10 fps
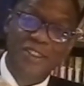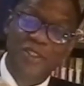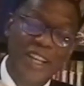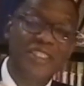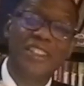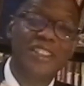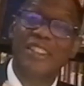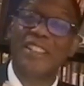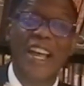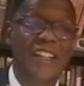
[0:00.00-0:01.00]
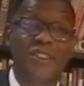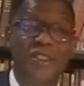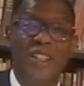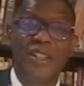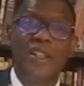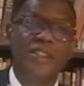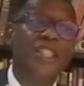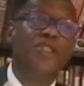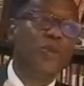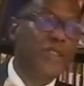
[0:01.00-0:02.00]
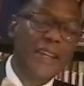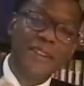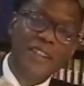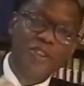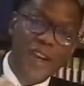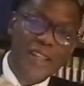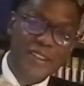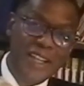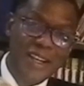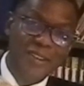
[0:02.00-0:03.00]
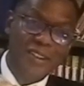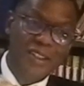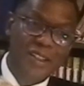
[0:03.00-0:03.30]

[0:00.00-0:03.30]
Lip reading: the trash, she could just ask me, did you take that trash out?